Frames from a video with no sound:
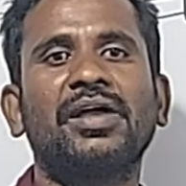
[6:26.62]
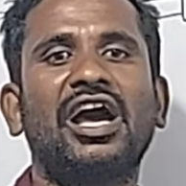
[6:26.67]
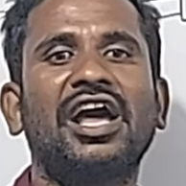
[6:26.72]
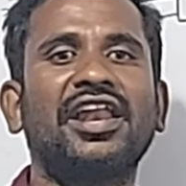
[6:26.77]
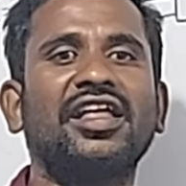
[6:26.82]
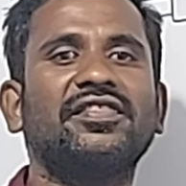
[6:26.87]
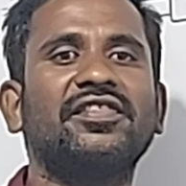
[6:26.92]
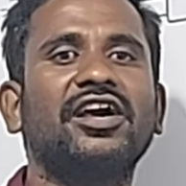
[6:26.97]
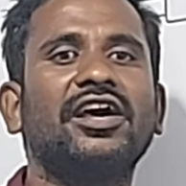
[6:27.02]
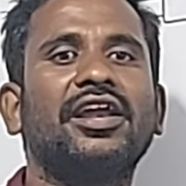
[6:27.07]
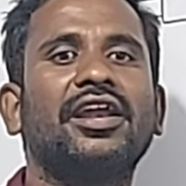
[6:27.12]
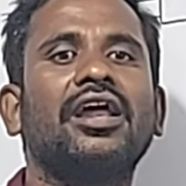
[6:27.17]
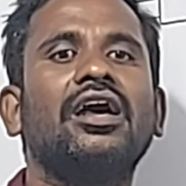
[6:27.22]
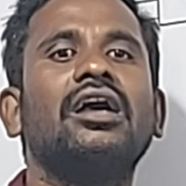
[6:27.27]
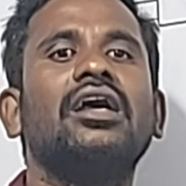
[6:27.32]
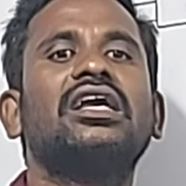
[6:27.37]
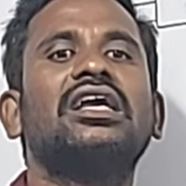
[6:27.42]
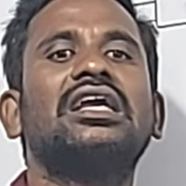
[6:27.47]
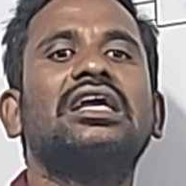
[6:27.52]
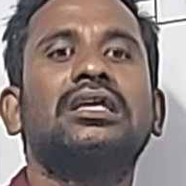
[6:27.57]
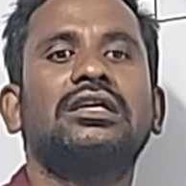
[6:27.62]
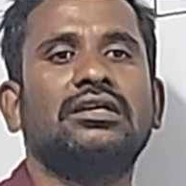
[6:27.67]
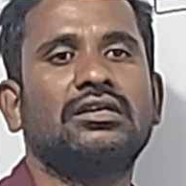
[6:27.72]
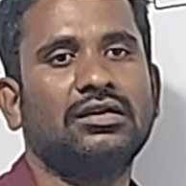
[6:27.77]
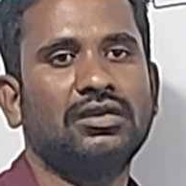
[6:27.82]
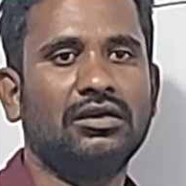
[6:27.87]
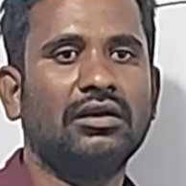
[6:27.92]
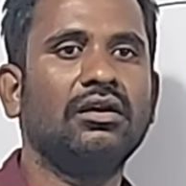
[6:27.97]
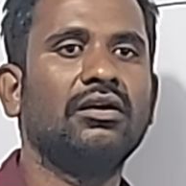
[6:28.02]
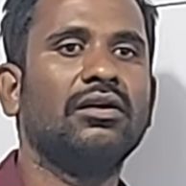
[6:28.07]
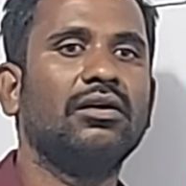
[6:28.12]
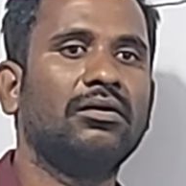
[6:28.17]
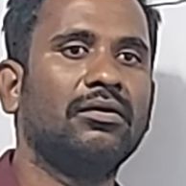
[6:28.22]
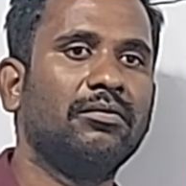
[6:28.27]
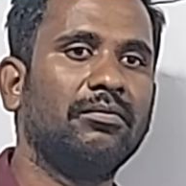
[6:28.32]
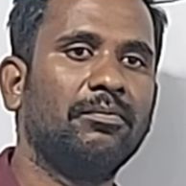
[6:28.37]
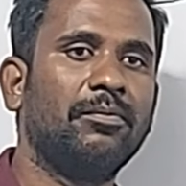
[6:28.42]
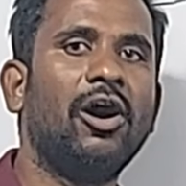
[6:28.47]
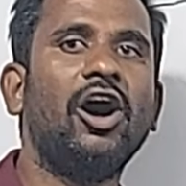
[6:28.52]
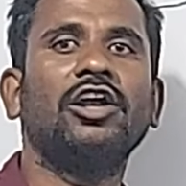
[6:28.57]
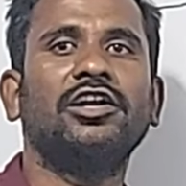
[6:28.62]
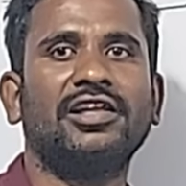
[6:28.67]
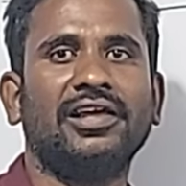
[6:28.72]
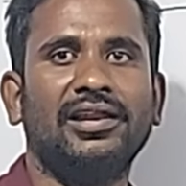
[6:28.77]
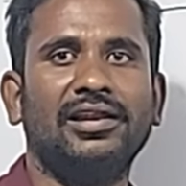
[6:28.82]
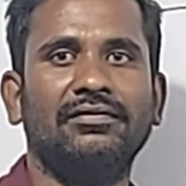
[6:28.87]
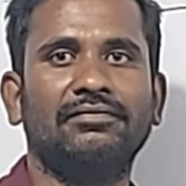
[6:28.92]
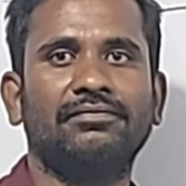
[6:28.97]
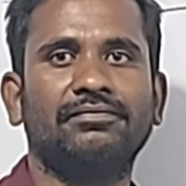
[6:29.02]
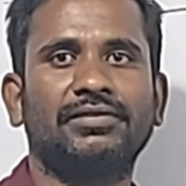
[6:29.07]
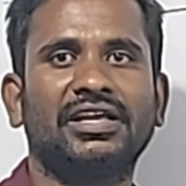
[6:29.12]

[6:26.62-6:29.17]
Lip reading: another bottle.